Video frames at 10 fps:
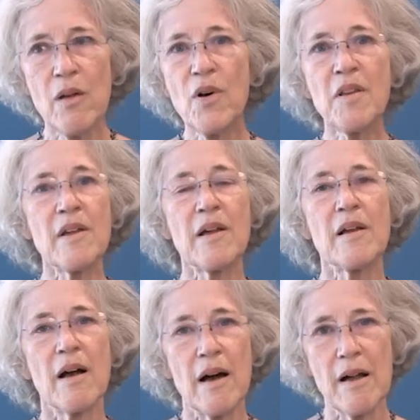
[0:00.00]
One thing
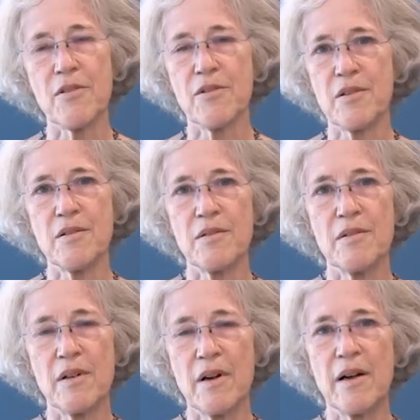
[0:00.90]
I thought
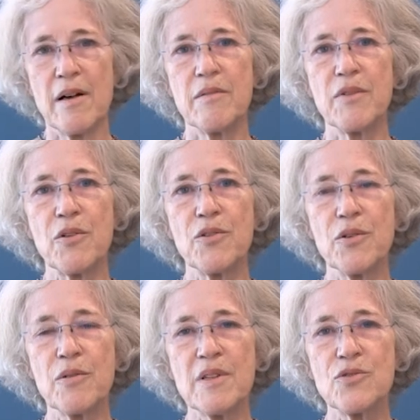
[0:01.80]
we could
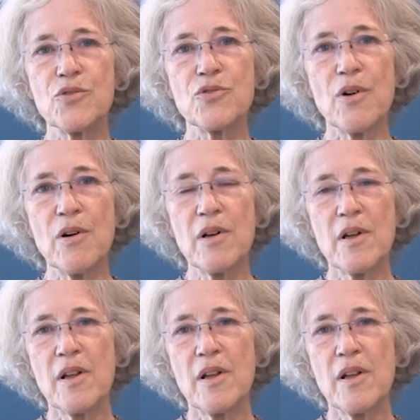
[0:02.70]
do is to draw